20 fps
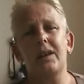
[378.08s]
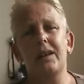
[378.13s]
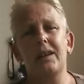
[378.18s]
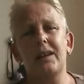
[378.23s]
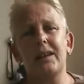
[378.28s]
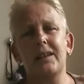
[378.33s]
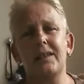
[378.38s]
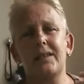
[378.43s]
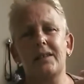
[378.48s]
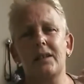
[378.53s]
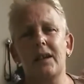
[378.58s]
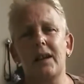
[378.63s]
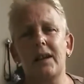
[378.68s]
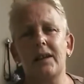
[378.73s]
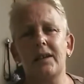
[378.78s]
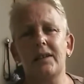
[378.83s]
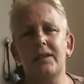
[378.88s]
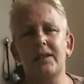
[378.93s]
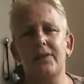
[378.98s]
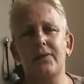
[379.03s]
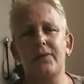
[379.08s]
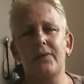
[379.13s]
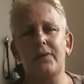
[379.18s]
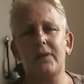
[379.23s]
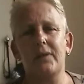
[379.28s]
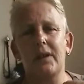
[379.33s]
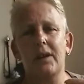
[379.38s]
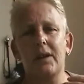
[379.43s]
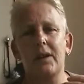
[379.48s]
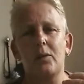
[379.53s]
it's like as if
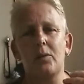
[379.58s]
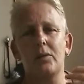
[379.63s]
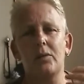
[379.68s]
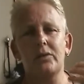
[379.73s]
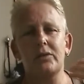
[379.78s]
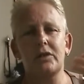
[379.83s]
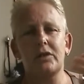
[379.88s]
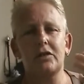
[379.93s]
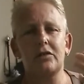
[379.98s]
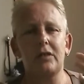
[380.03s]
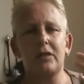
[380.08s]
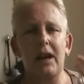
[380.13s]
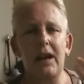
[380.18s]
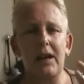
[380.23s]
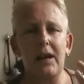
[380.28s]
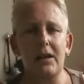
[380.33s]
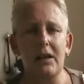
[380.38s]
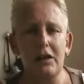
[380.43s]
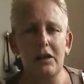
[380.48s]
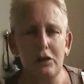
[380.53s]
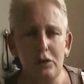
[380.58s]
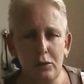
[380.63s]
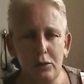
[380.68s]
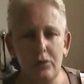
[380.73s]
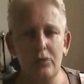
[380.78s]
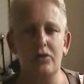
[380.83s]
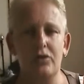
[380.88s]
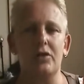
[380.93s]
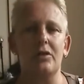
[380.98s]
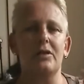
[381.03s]
they want to create an
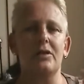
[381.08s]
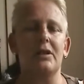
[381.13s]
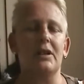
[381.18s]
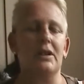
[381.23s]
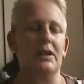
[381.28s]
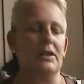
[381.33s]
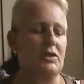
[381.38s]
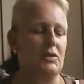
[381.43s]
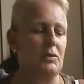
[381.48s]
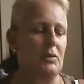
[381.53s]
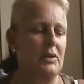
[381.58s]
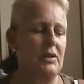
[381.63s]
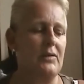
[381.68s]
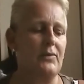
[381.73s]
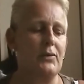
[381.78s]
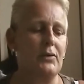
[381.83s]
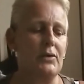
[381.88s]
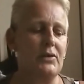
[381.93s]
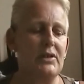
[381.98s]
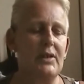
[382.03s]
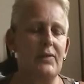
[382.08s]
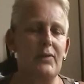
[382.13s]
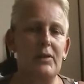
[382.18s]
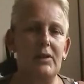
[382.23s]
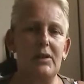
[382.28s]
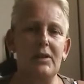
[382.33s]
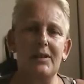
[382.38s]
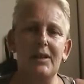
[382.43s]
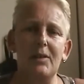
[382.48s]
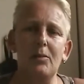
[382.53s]
illusion that it's 24/7
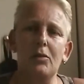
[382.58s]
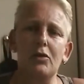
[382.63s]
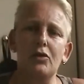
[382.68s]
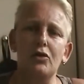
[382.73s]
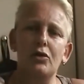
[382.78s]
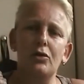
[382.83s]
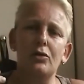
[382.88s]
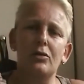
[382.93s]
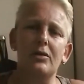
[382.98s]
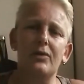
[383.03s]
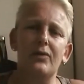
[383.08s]
because they want you to